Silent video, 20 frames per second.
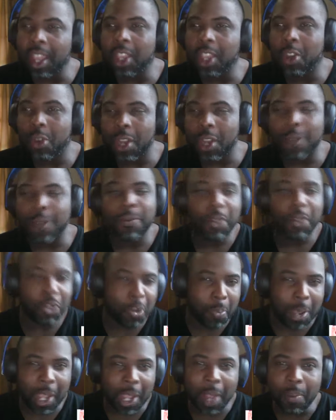you definitely should
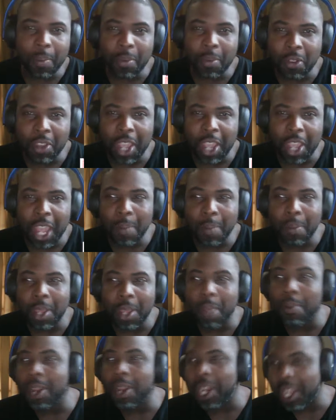pick up this game
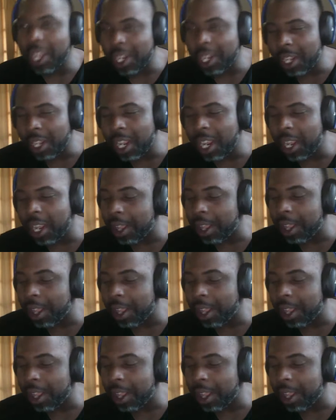immediately.